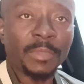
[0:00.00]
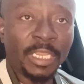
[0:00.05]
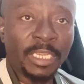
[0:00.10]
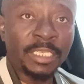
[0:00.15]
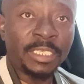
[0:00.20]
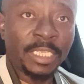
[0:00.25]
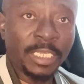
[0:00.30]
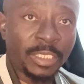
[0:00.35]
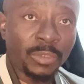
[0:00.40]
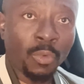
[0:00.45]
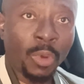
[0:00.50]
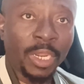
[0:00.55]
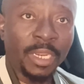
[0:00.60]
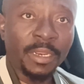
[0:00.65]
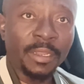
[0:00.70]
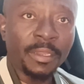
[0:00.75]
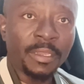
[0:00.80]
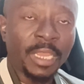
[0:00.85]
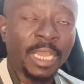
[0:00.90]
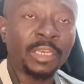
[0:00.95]
It's this one.
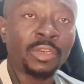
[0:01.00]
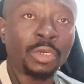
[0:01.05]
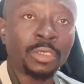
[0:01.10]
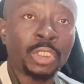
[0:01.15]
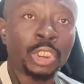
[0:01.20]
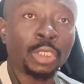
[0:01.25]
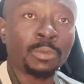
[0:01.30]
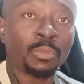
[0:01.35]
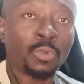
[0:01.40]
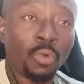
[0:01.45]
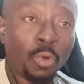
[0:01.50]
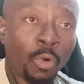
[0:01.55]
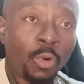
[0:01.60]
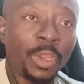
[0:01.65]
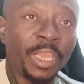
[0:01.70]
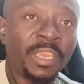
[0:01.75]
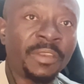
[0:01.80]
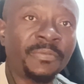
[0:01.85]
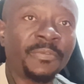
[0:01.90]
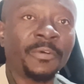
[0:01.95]
An option.
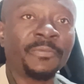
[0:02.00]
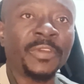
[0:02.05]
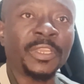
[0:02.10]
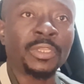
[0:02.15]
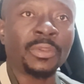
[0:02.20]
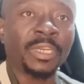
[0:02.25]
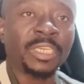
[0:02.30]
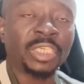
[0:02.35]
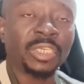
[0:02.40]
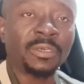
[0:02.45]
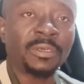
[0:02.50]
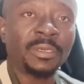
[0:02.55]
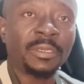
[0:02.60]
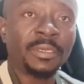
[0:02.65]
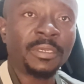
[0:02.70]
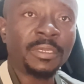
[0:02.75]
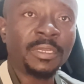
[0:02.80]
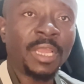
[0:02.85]
Go in for federation,